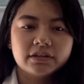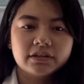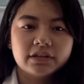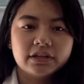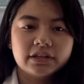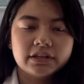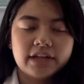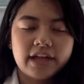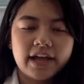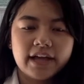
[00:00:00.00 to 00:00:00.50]

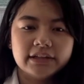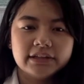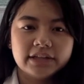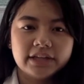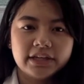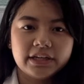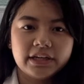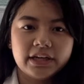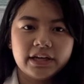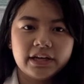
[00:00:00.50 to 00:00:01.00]
it has
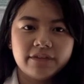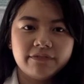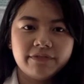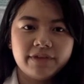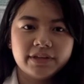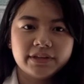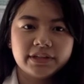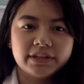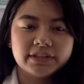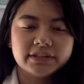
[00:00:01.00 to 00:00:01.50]

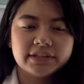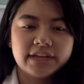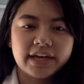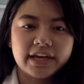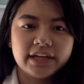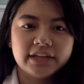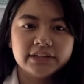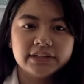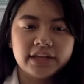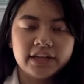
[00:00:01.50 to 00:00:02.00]
elevated
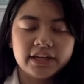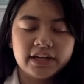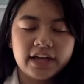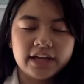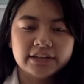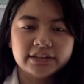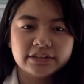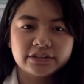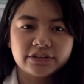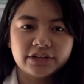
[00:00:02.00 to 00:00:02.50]
sides and
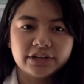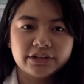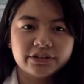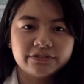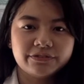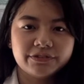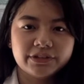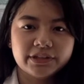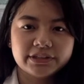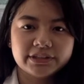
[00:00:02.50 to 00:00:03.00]
has a crater
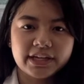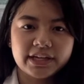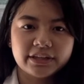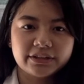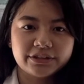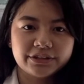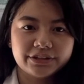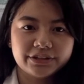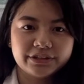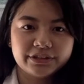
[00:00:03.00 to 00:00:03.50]
for the
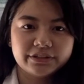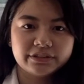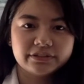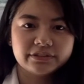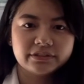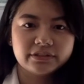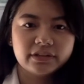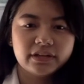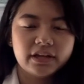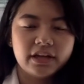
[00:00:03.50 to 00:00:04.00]
center.
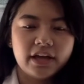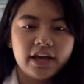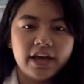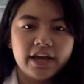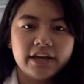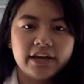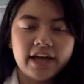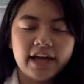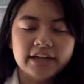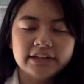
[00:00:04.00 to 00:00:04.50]

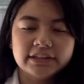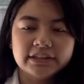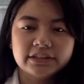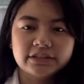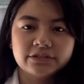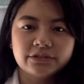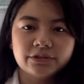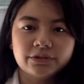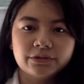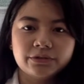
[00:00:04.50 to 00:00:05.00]
And as it
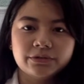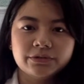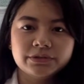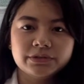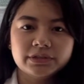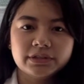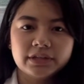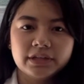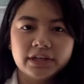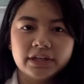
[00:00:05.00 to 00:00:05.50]
grows,
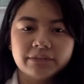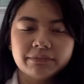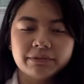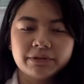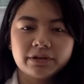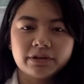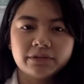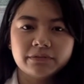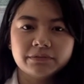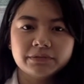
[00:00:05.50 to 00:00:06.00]
it
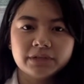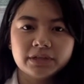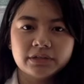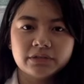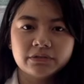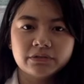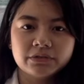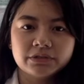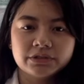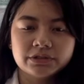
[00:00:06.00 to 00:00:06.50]
becomes an
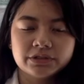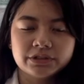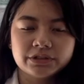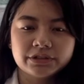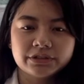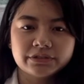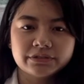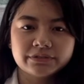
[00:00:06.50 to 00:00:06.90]
ulcer.